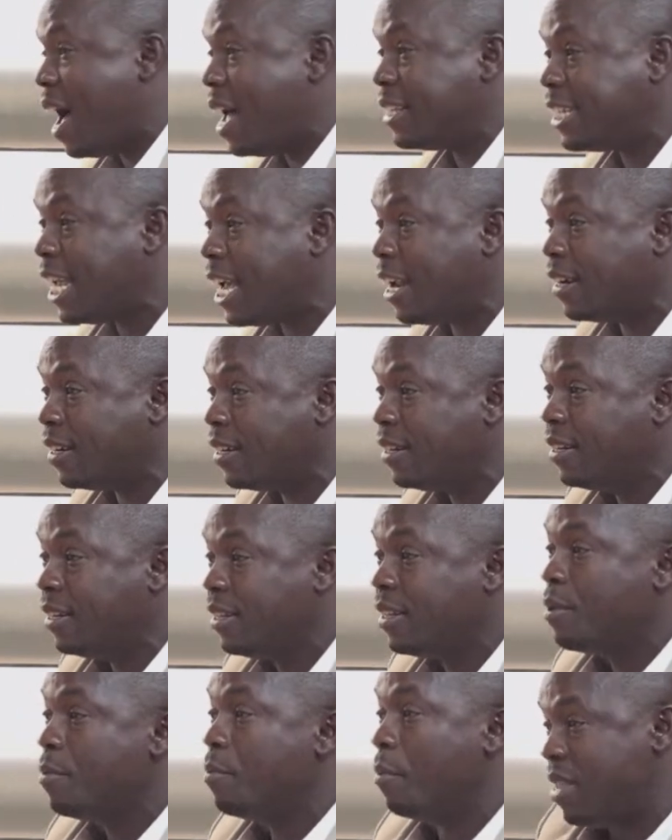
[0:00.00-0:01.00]
Ashel,
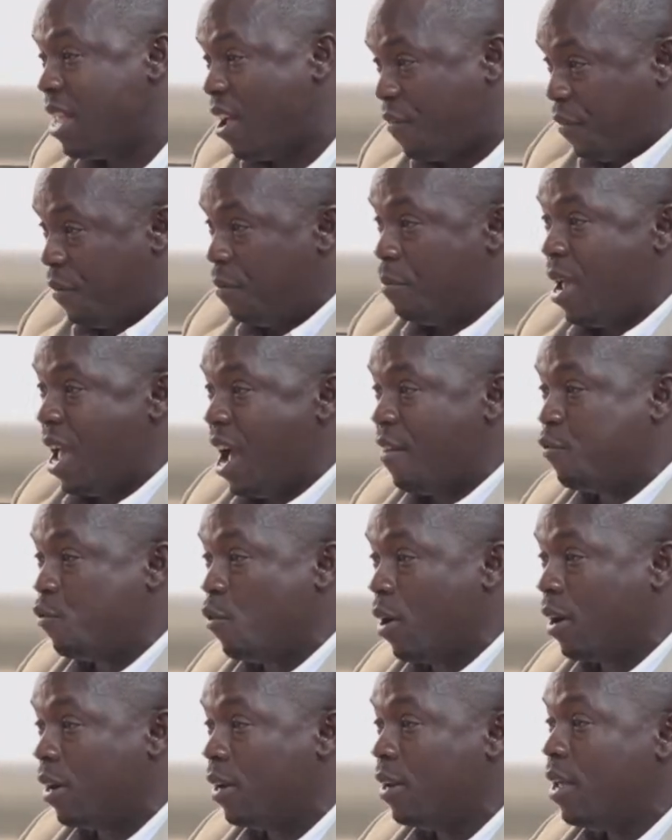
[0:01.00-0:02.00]
Maya
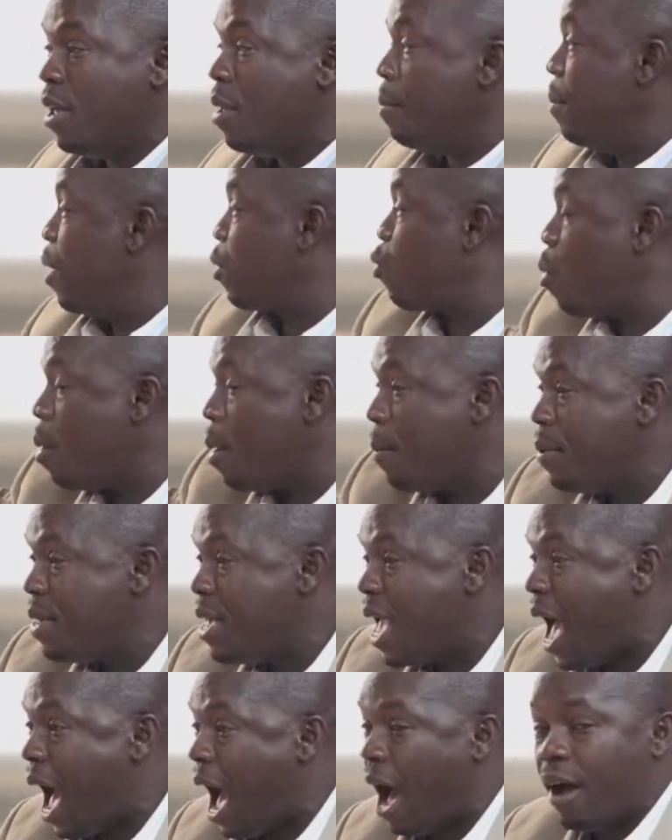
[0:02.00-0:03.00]
Fuel, Mako
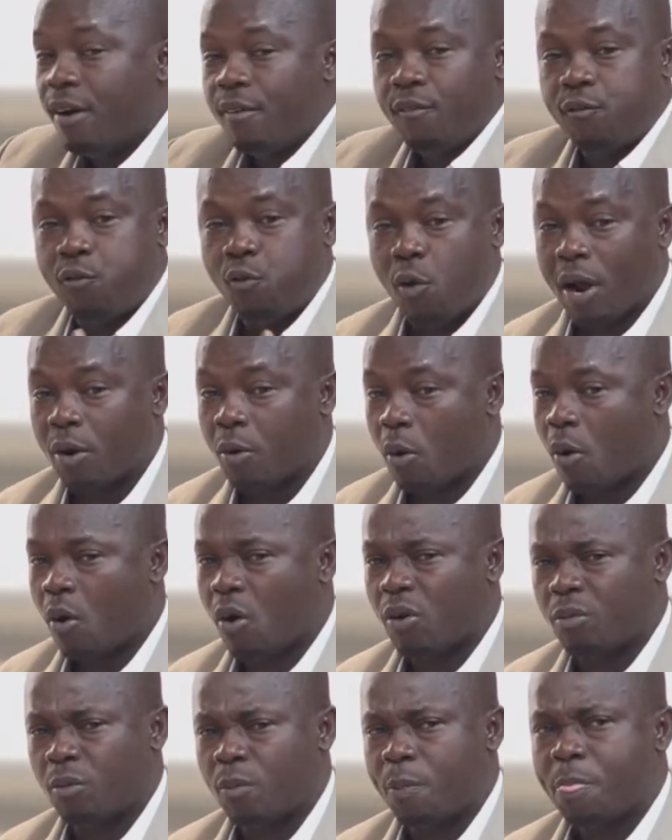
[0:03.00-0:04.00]
Bia Fuel
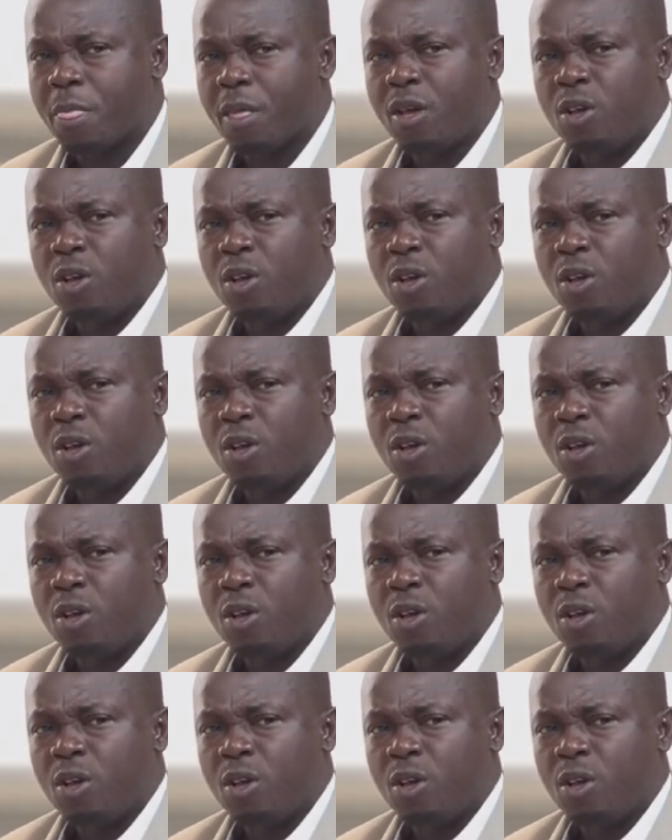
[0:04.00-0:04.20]
Horn.